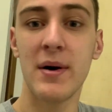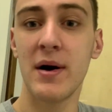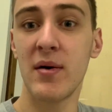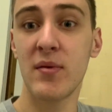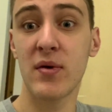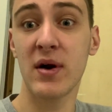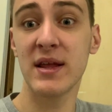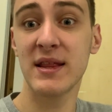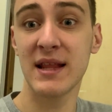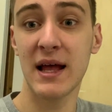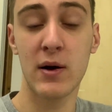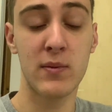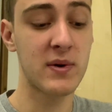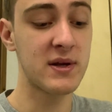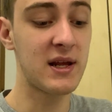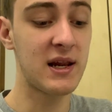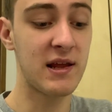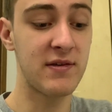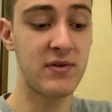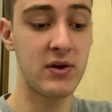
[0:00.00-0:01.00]
But right now I'm
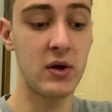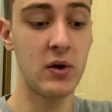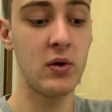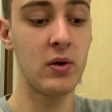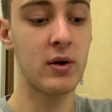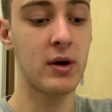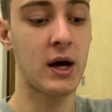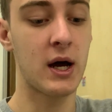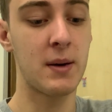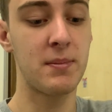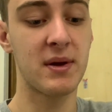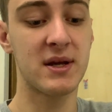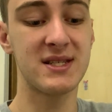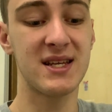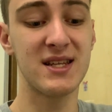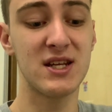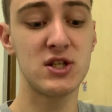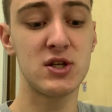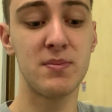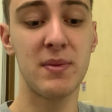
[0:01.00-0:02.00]
gonna leave you
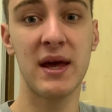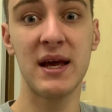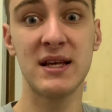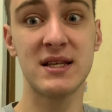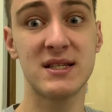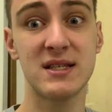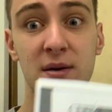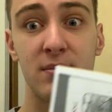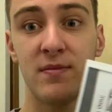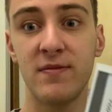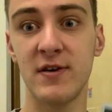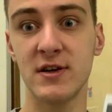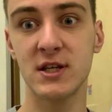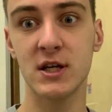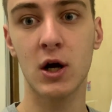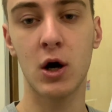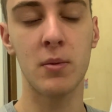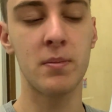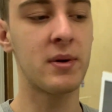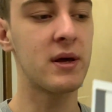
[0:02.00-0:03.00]
because I need to make some
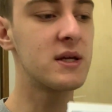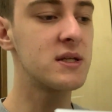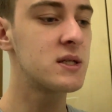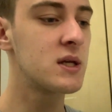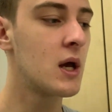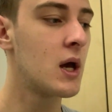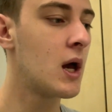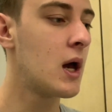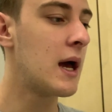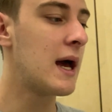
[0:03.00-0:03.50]
photocopies,